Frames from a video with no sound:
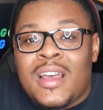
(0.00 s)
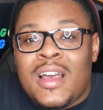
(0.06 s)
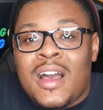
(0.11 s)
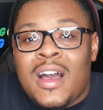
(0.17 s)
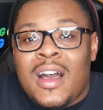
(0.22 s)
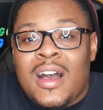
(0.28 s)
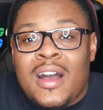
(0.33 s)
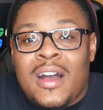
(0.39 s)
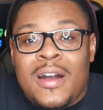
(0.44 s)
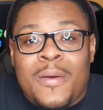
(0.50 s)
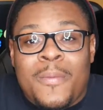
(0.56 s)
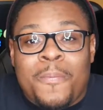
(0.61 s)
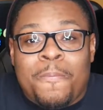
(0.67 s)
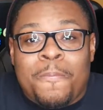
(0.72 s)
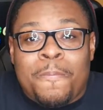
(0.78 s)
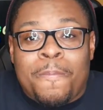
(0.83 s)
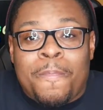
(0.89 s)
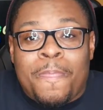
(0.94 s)

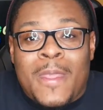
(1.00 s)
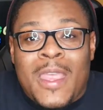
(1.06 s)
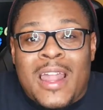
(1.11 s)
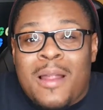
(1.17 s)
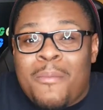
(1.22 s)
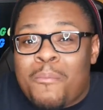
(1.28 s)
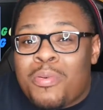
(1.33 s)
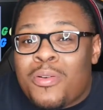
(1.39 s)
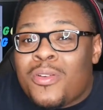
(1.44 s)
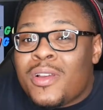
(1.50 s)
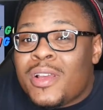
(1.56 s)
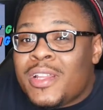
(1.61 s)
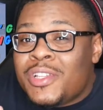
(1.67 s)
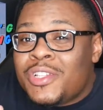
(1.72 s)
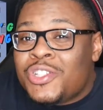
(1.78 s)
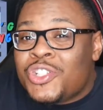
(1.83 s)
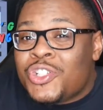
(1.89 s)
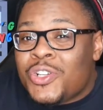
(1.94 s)
And I'm
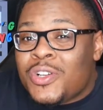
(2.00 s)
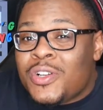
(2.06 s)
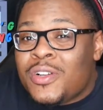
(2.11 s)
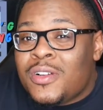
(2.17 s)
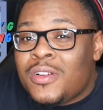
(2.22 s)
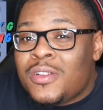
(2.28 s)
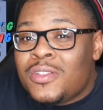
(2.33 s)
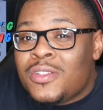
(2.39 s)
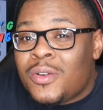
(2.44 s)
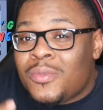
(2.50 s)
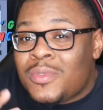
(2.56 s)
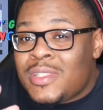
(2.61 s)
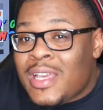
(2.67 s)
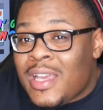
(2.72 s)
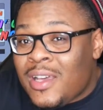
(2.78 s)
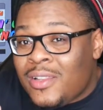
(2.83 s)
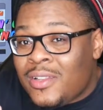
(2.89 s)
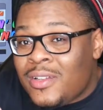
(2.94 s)
pretty sure, don't
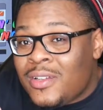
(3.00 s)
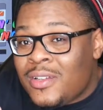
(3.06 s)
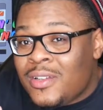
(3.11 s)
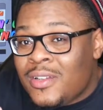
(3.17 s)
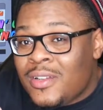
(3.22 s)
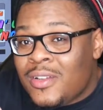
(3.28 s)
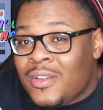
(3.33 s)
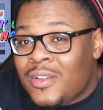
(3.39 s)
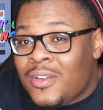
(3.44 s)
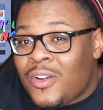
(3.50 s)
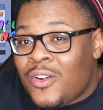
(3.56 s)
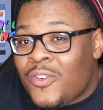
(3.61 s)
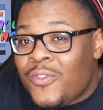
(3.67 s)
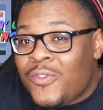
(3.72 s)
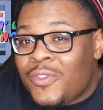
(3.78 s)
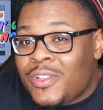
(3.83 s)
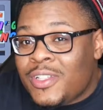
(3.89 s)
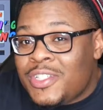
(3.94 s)
tell her,
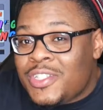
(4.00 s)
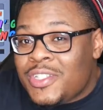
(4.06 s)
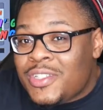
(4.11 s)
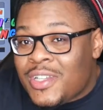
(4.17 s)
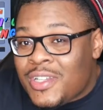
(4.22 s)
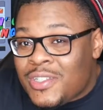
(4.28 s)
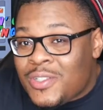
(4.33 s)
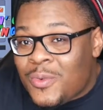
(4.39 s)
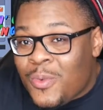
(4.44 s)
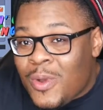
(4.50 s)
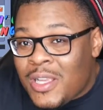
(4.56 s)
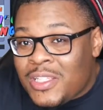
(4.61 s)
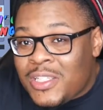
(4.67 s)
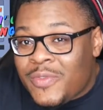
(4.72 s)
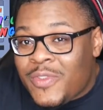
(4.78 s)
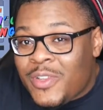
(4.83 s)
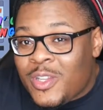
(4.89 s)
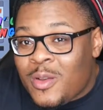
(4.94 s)
Hopefully she doesn't watch
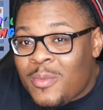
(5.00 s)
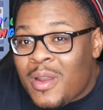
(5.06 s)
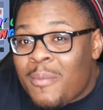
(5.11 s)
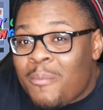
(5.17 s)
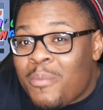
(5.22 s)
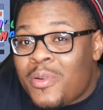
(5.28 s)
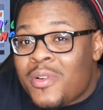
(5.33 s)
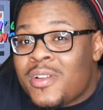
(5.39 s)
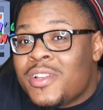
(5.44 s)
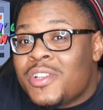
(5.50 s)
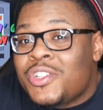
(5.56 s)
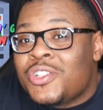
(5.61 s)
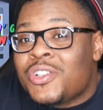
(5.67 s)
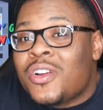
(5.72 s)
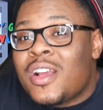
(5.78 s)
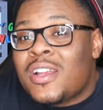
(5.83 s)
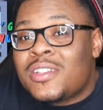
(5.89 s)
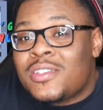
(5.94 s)
the video, but I'm pretty
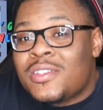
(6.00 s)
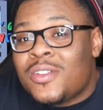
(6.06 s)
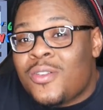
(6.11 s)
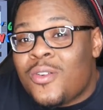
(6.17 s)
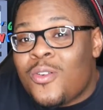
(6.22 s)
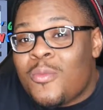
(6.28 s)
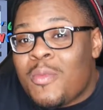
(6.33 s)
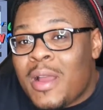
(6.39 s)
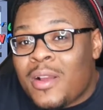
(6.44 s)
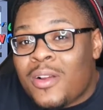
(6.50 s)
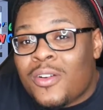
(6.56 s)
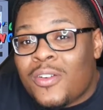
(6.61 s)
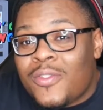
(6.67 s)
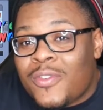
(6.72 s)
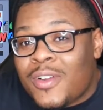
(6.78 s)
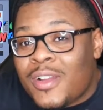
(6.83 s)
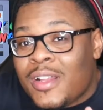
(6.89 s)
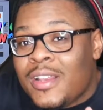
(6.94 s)
sure I still owe my
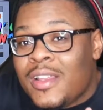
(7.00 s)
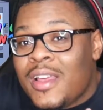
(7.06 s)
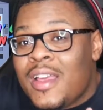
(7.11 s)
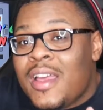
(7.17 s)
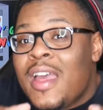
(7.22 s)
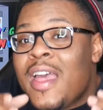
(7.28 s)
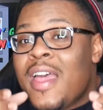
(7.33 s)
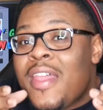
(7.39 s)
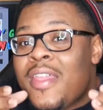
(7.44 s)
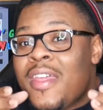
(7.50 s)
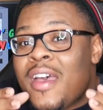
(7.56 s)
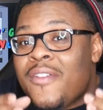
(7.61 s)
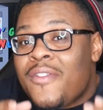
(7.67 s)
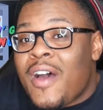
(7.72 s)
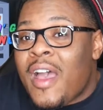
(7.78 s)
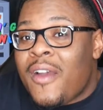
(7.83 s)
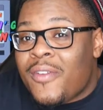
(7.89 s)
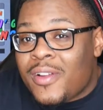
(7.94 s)
girlfriend that
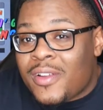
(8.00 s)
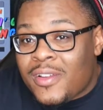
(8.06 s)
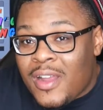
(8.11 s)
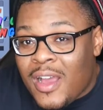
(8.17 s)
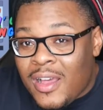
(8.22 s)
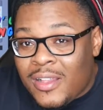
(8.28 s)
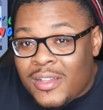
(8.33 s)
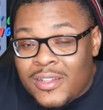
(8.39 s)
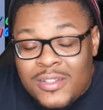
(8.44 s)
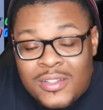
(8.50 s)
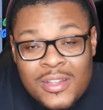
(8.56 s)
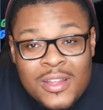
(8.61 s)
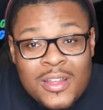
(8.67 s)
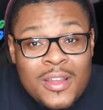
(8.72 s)
$500.